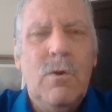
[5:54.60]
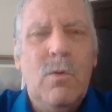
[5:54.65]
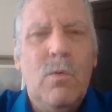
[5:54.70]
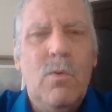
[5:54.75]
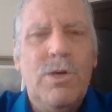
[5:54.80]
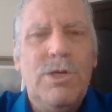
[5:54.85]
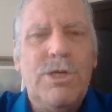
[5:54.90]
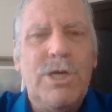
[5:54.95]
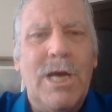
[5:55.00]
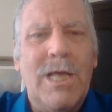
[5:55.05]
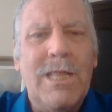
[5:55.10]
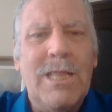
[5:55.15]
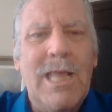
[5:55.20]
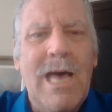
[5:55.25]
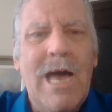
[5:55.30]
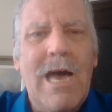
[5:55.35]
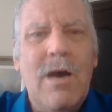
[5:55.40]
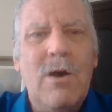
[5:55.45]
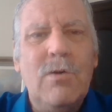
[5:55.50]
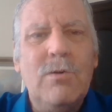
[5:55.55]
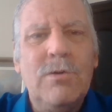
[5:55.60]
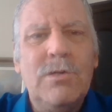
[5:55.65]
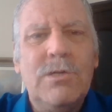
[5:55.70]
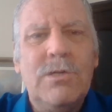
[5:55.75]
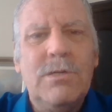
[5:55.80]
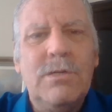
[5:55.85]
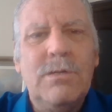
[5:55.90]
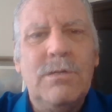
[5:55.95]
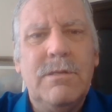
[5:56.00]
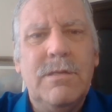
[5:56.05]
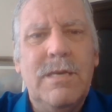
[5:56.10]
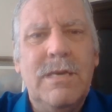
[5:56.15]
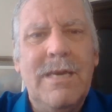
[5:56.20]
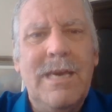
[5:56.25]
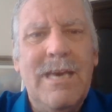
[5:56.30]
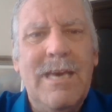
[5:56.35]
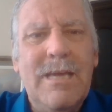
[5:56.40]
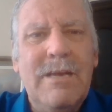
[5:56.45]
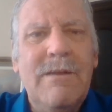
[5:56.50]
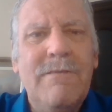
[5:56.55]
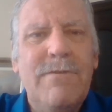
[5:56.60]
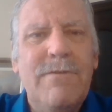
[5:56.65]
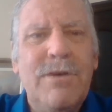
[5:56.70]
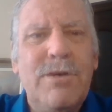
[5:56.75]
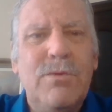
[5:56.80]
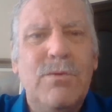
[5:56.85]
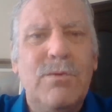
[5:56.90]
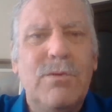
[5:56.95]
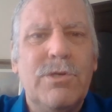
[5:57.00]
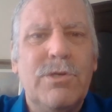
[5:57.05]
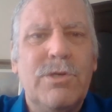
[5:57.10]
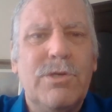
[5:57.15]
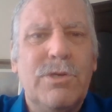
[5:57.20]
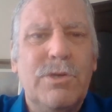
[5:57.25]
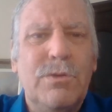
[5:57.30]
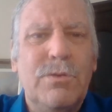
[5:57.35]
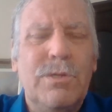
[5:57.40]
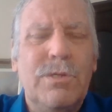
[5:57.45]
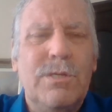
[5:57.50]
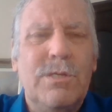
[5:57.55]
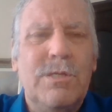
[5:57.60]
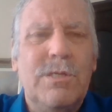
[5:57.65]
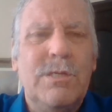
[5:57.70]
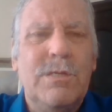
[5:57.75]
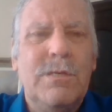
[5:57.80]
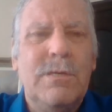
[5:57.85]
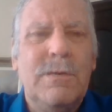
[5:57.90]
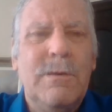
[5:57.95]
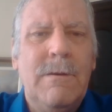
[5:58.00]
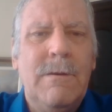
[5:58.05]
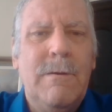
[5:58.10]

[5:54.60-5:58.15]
which allows the individual student's